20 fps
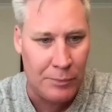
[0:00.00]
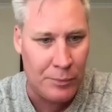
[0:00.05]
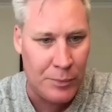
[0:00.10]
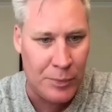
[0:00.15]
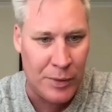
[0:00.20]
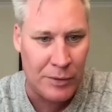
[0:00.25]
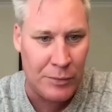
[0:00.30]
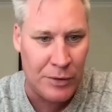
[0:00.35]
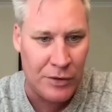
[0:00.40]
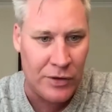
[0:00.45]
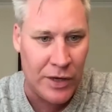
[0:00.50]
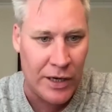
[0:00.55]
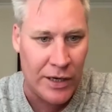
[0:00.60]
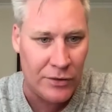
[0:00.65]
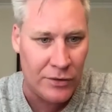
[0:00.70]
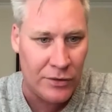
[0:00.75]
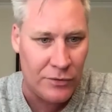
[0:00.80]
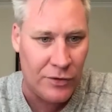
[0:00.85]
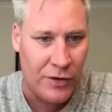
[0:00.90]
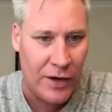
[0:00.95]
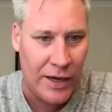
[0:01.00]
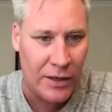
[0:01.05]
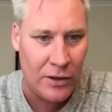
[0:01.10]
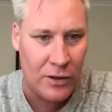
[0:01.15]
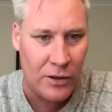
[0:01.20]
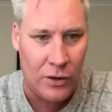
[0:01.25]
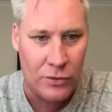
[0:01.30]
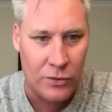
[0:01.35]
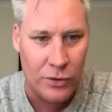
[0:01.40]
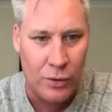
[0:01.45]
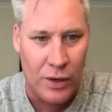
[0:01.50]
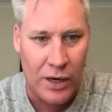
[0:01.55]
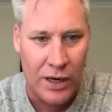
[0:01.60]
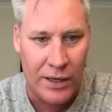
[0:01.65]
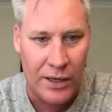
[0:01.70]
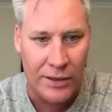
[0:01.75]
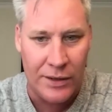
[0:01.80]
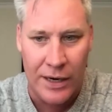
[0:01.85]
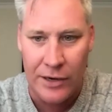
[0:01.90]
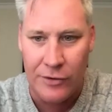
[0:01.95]
big mistakes and fail along the way and
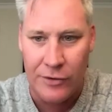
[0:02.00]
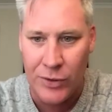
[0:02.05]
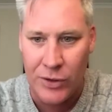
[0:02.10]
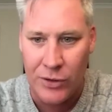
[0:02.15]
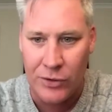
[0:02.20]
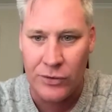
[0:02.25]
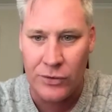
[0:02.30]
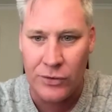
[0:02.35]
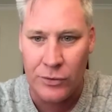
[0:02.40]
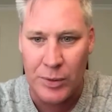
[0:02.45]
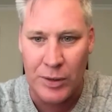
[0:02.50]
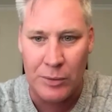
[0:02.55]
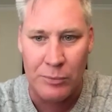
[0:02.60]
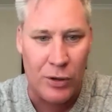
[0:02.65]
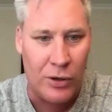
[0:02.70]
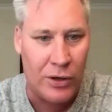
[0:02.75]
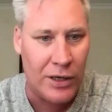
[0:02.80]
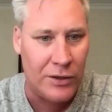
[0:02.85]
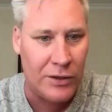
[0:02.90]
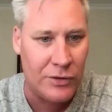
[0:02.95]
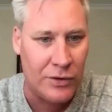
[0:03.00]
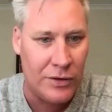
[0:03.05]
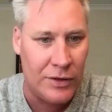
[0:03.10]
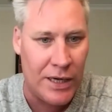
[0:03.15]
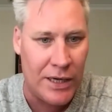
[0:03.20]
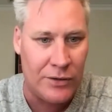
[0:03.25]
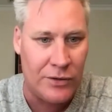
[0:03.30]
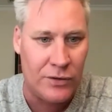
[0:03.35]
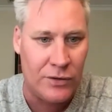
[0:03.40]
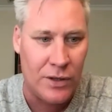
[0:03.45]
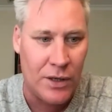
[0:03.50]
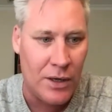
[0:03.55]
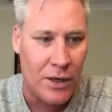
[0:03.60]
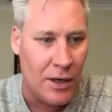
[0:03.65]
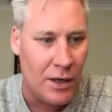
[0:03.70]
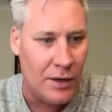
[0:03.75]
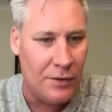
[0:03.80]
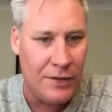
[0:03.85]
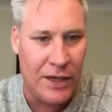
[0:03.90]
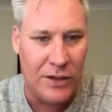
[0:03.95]
have, you know, sort of big blowouts. And that's
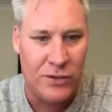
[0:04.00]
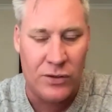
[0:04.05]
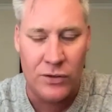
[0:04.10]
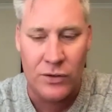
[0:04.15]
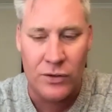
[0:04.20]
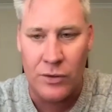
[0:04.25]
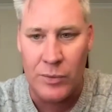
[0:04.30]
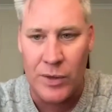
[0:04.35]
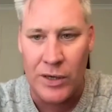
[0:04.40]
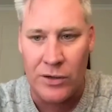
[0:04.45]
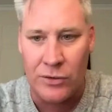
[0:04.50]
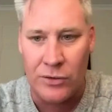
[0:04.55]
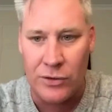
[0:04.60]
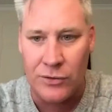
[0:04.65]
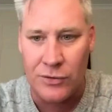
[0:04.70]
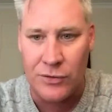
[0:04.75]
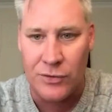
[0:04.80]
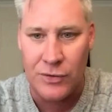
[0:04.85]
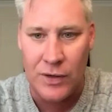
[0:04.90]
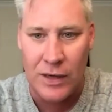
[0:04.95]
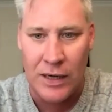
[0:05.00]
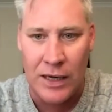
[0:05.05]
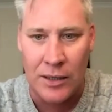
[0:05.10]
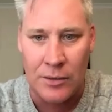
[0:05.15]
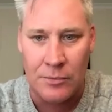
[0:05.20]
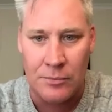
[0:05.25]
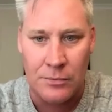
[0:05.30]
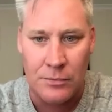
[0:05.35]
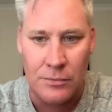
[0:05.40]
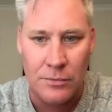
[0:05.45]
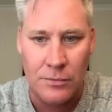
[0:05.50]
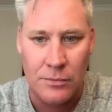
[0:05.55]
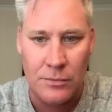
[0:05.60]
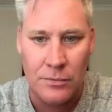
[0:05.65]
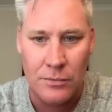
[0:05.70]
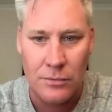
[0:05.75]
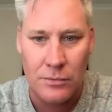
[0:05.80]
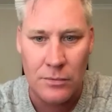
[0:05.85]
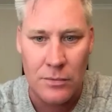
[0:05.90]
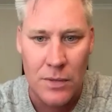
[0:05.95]
that's just a matter of, um,
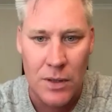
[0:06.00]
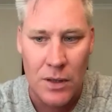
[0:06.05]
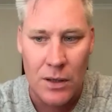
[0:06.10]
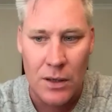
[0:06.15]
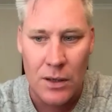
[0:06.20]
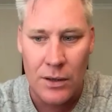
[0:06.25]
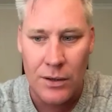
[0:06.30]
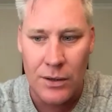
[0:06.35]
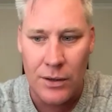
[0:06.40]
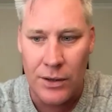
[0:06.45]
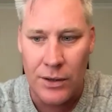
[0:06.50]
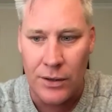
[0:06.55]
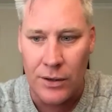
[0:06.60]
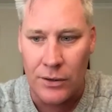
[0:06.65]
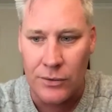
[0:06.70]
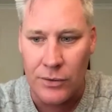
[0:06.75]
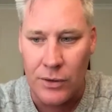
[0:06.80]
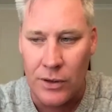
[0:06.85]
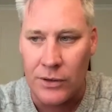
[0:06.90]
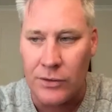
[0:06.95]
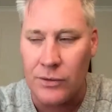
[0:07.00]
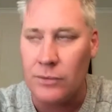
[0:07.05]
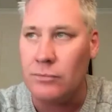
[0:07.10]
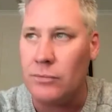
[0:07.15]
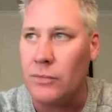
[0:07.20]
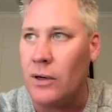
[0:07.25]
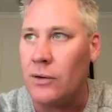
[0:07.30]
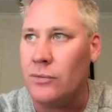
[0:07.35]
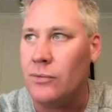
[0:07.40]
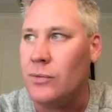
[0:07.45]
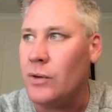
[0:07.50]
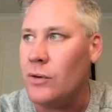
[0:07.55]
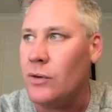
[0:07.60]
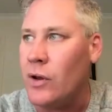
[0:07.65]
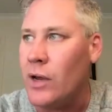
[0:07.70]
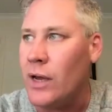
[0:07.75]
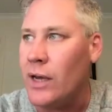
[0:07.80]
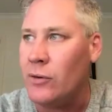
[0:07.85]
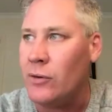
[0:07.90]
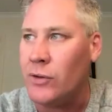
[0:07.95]
you know, I,
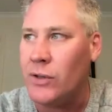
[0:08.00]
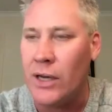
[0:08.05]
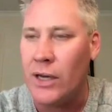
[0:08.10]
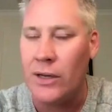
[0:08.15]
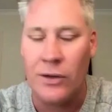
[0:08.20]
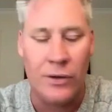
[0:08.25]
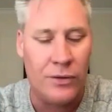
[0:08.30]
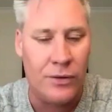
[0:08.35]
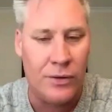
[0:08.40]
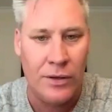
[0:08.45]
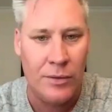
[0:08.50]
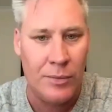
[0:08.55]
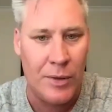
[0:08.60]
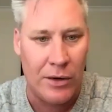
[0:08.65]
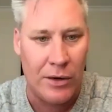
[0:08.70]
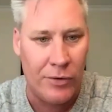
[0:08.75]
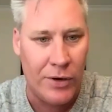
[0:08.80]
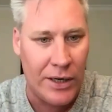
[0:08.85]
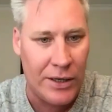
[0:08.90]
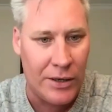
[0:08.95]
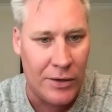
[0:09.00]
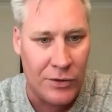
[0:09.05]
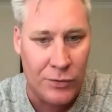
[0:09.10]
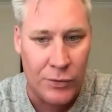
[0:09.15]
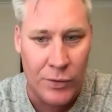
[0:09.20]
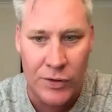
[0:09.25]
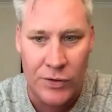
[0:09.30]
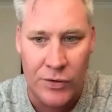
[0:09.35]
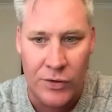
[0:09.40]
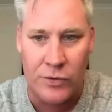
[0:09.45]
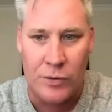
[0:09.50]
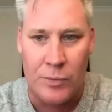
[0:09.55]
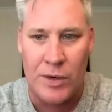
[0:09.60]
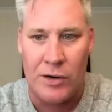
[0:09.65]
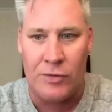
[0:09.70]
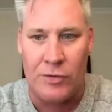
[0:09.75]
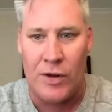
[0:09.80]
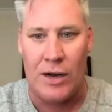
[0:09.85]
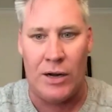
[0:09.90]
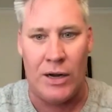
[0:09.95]
How do you how do you think about it really? It's just a
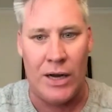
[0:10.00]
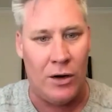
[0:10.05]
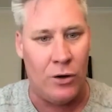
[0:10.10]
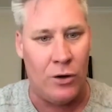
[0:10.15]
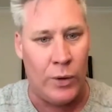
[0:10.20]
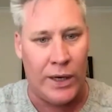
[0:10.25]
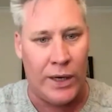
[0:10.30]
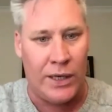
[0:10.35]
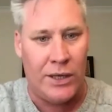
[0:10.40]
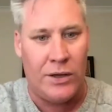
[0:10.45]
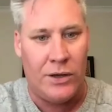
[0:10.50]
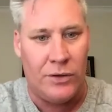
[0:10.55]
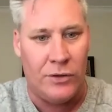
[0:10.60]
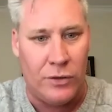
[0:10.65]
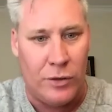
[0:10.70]
matter of how how quickly you can